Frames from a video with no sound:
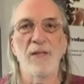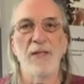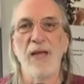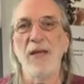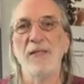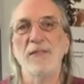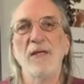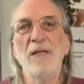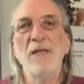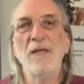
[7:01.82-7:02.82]
the cage.
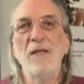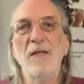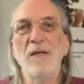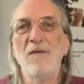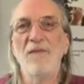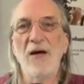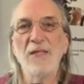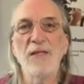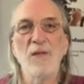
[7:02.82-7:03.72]
Finally,